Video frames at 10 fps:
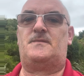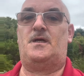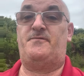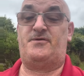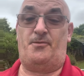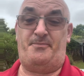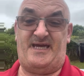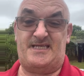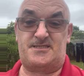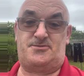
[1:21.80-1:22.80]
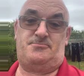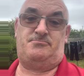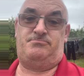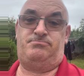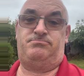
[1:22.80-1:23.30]
Have you got pets?
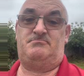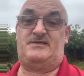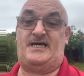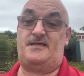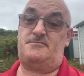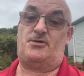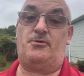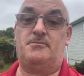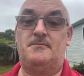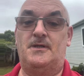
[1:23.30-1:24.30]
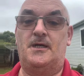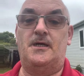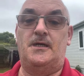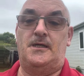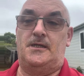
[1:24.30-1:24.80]
Cat, dog,
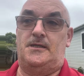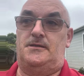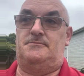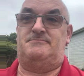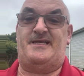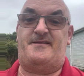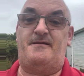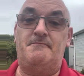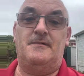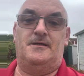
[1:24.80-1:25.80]
anything?